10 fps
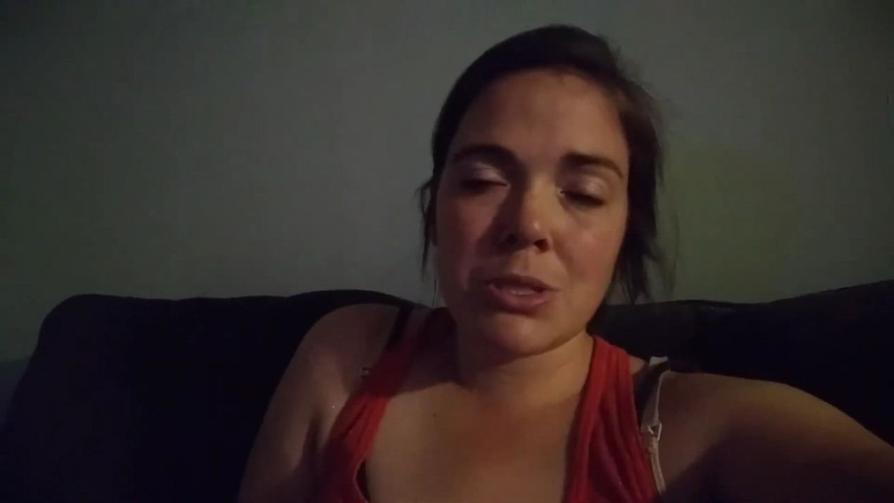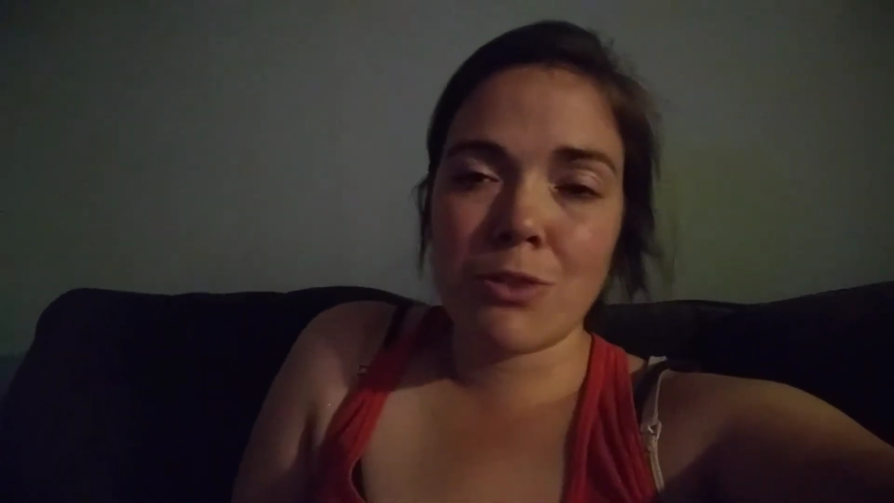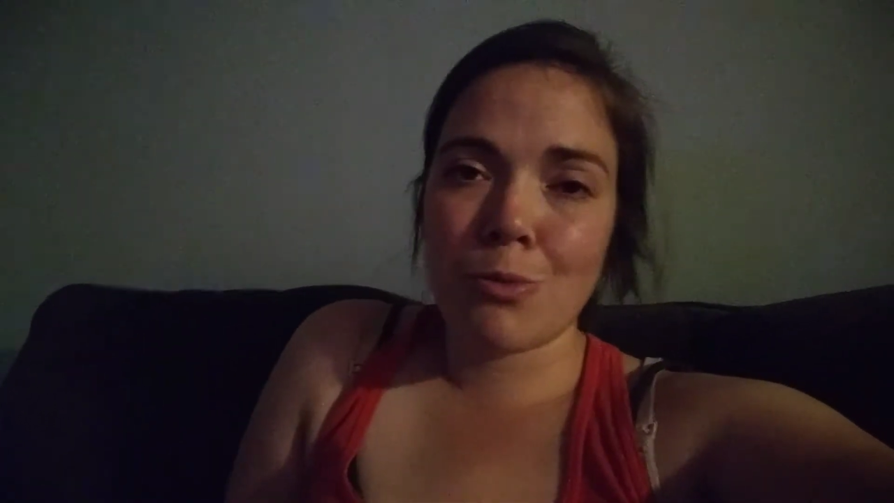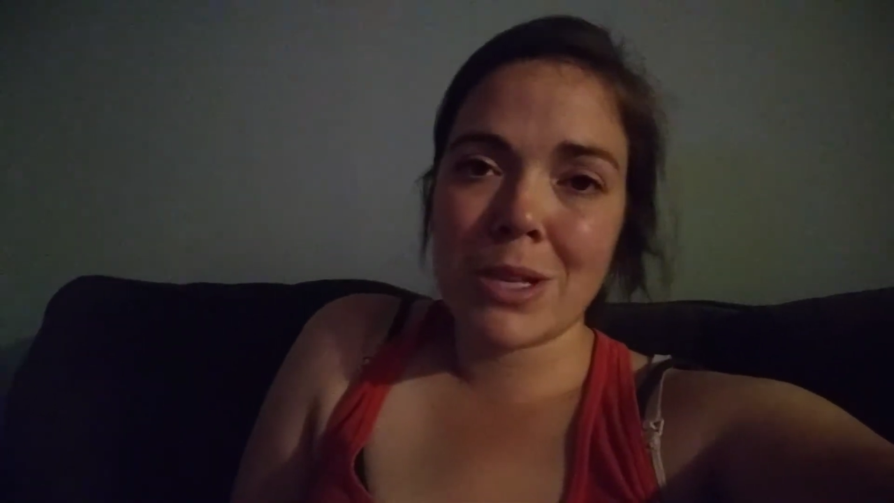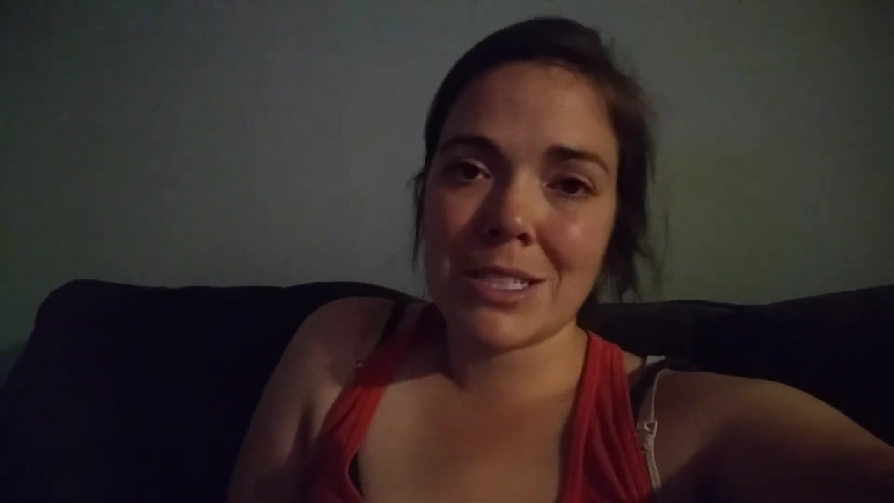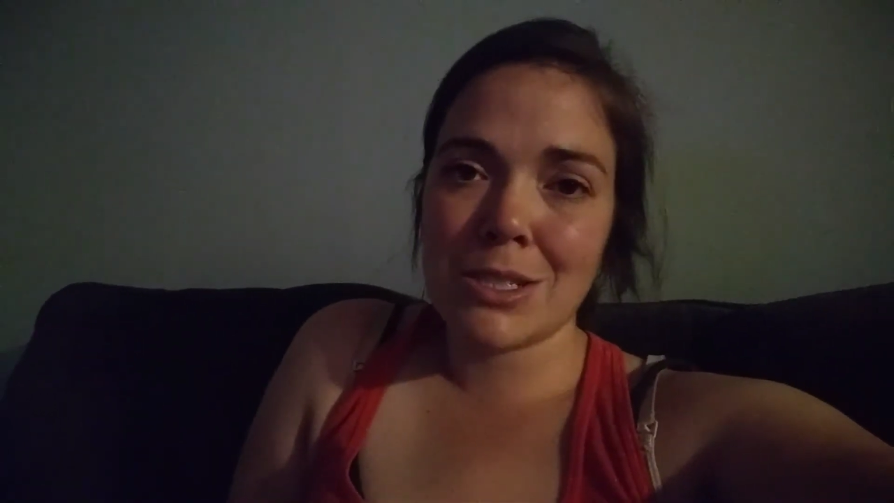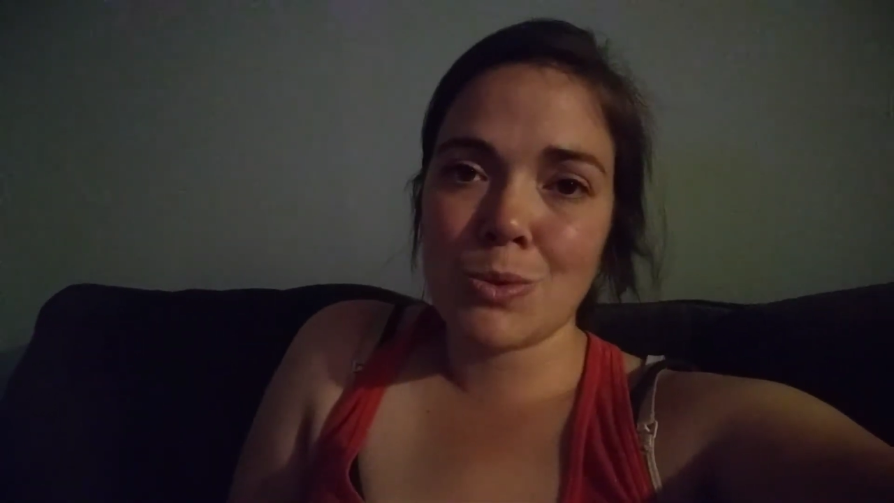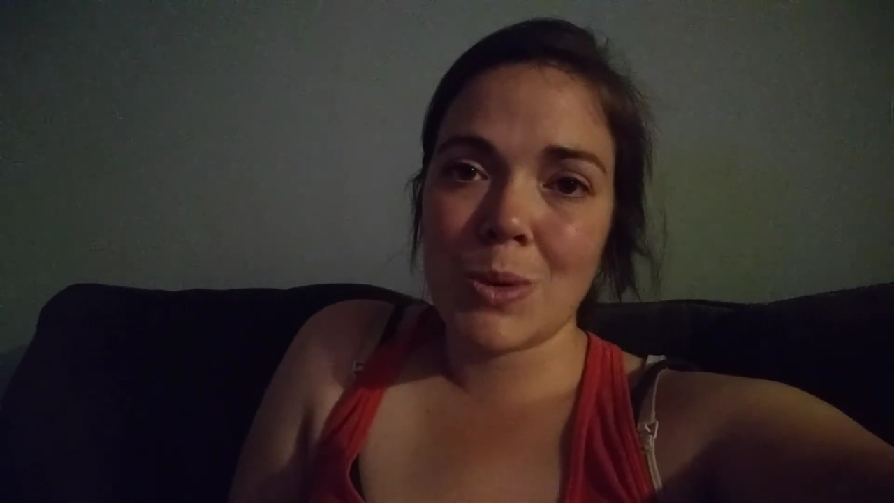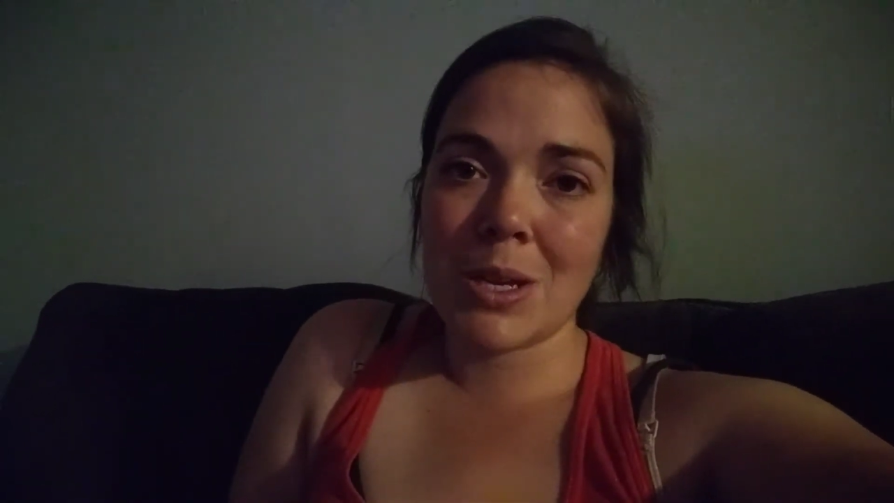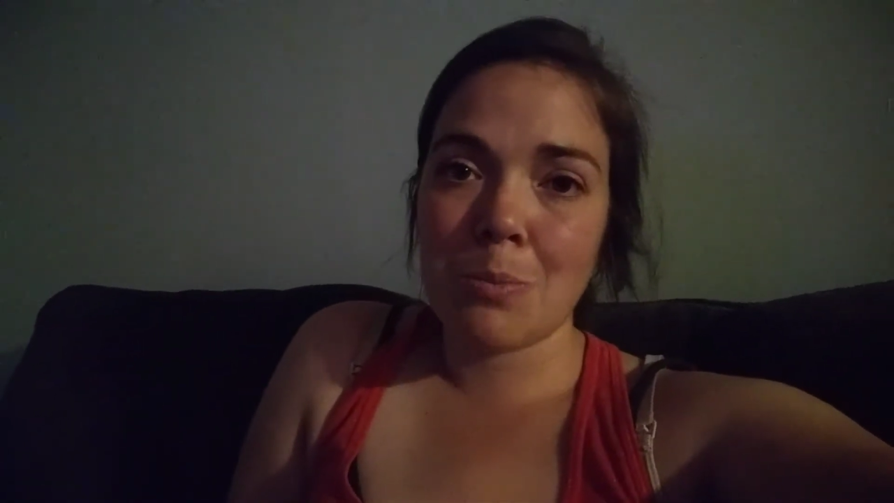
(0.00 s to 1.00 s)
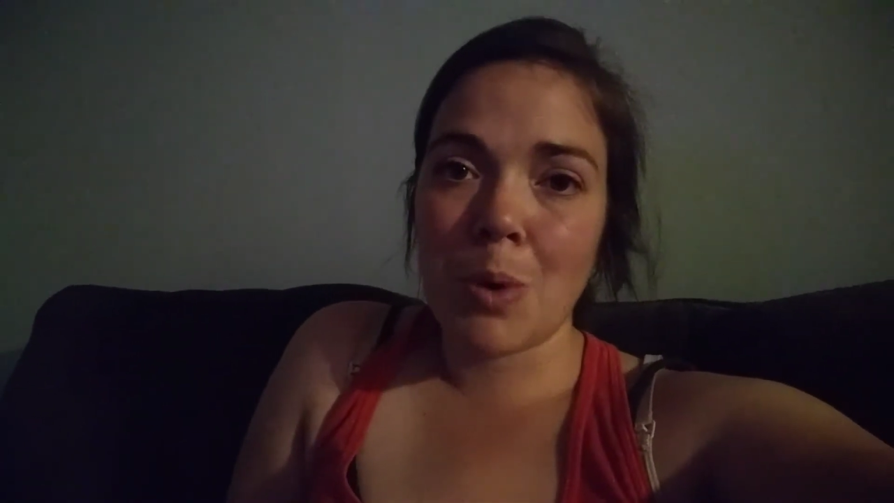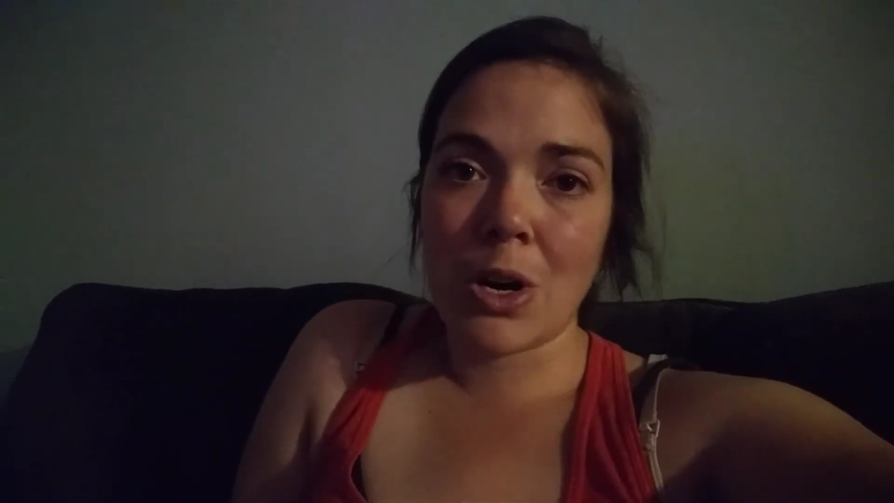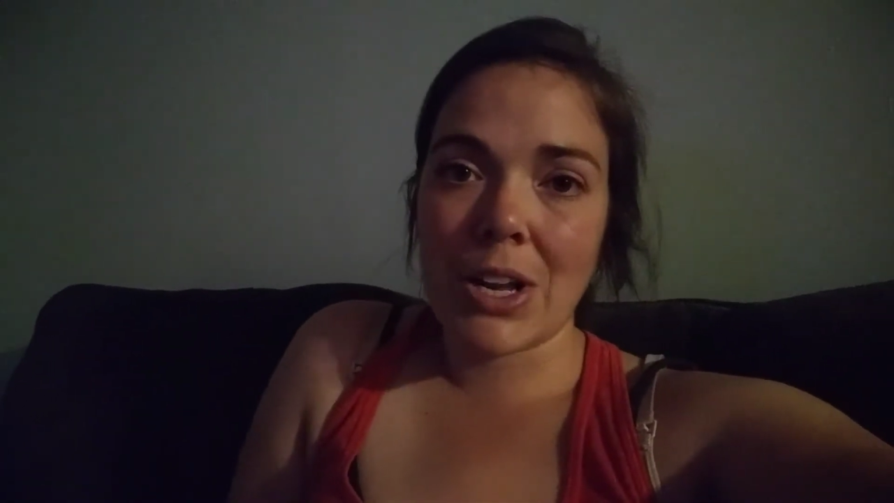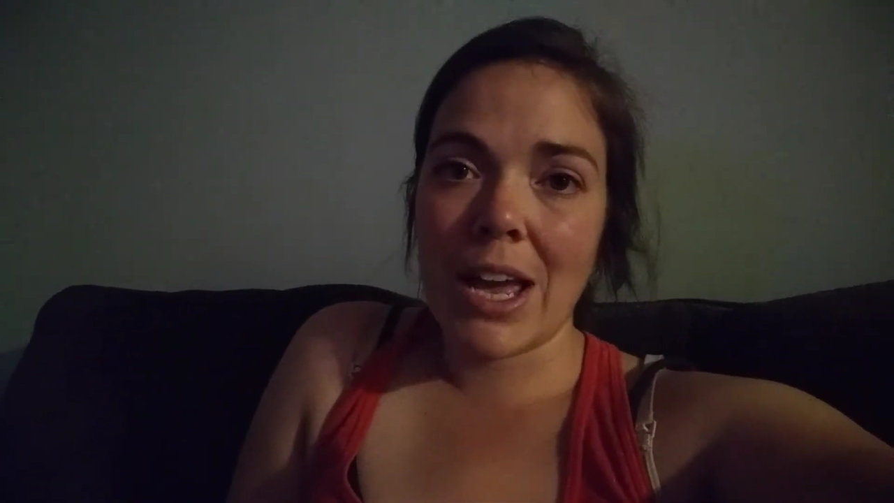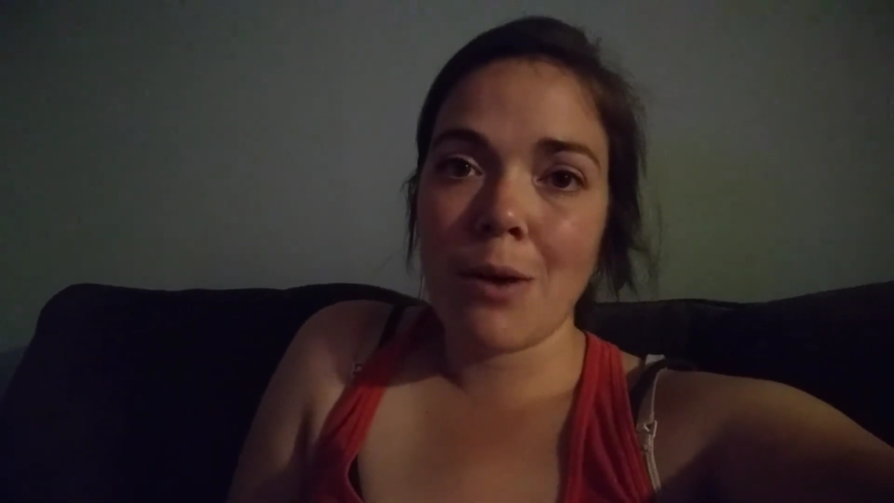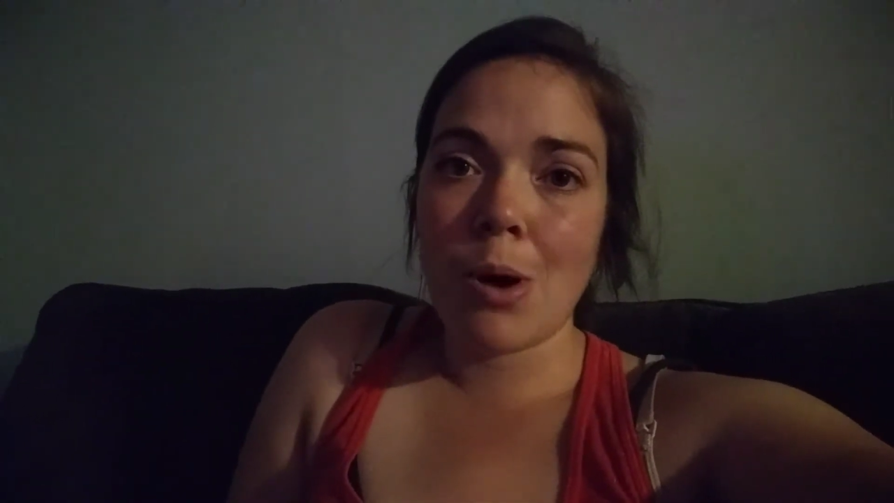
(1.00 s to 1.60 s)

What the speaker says: different places we can park at